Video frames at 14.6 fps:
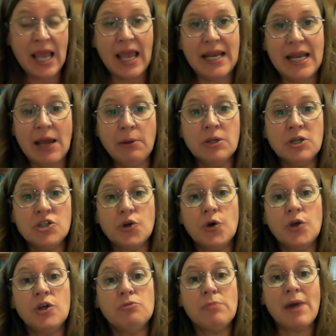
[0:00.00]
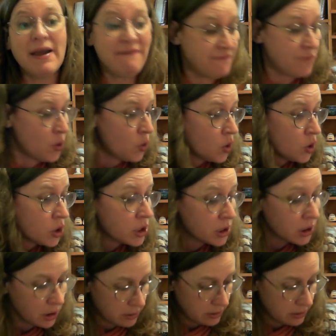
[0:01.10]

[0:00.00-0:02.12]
And now I'm going to show you my 4